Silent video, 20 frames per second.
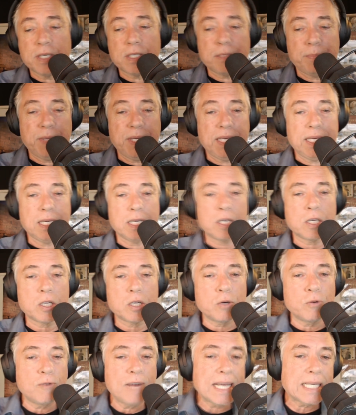to being
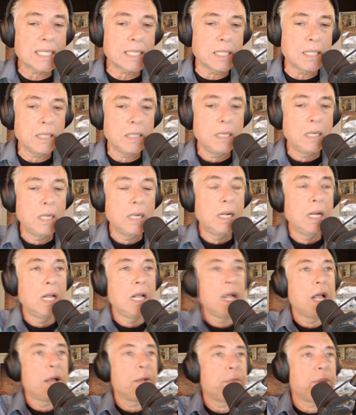corrected,
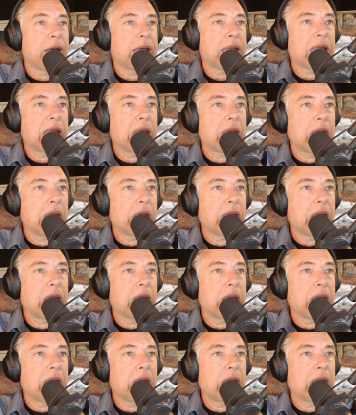but